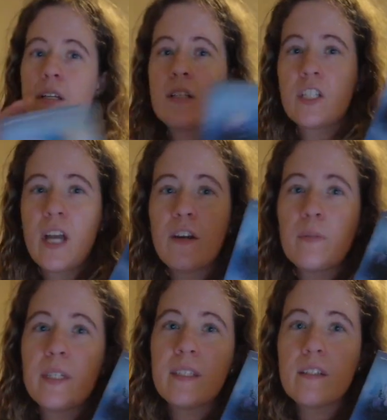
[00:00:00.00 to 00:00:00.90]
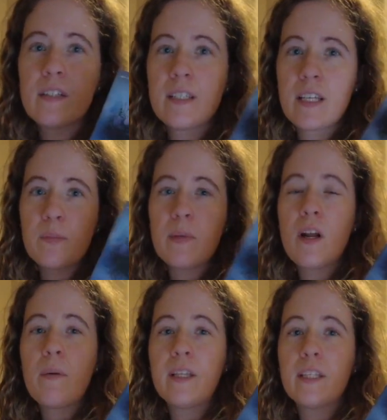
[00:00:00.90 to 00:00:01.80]
Shatter Me series, has been
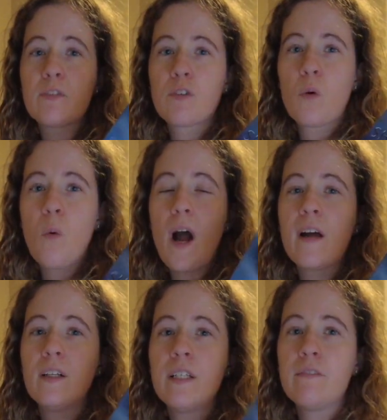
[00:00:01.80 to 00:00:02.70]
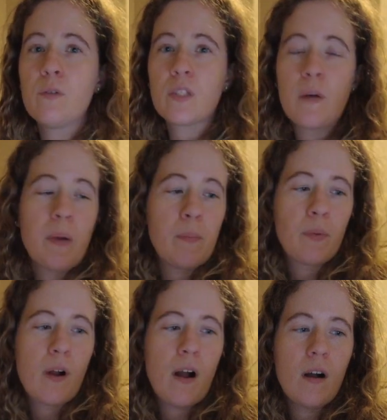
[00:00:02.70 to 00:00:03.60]
on my list for a while. If you saw my
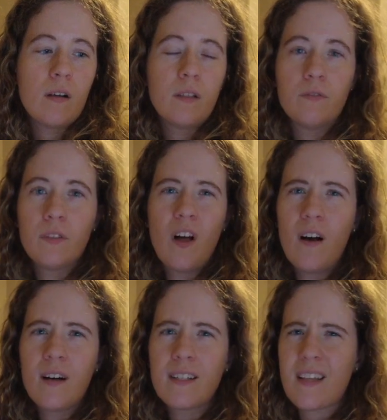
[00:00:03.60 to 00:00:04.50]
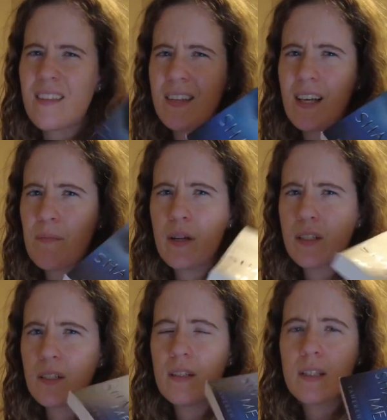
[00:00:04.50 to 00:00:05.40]
Prague vlogs, I think I
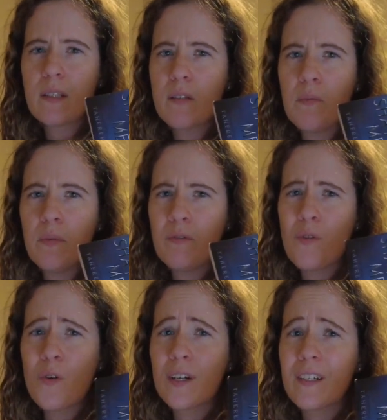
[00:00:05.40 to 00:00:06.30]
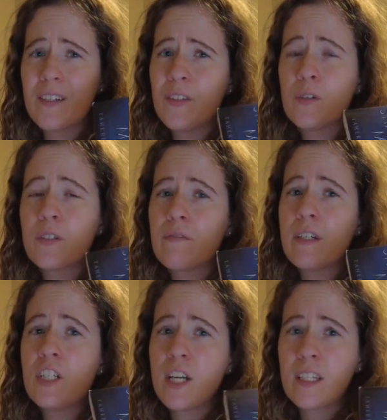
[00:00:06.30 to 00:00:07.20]
mentioned this before. Those are
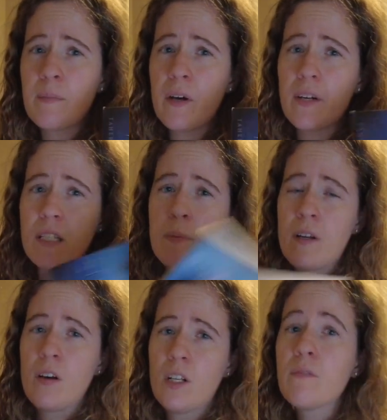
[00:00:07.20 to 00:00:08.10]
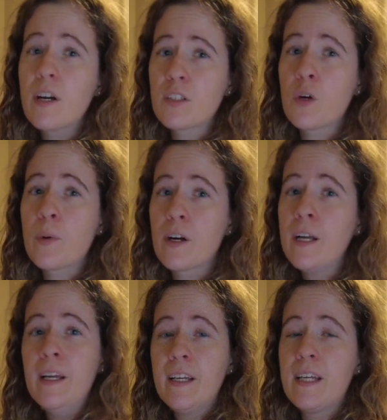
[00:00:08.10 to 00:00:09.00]
fun. Check them out. I spent all of October
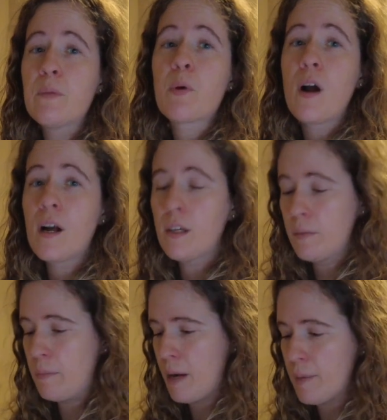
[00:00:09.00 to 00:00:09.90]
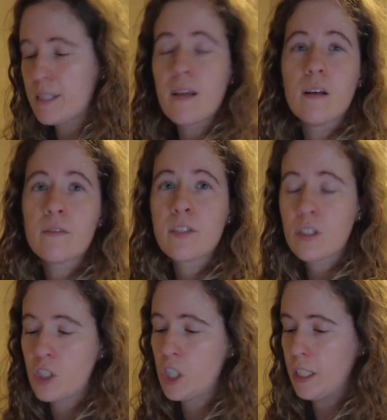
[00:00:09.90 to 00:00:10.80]
in Prague by myself,
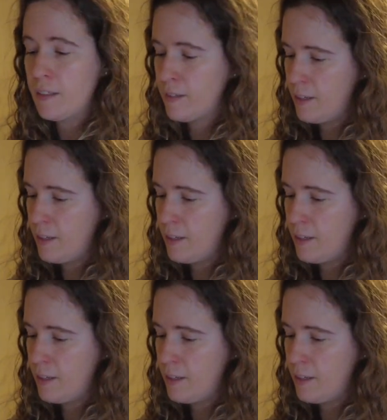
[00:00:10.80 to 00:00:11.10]
just chilling,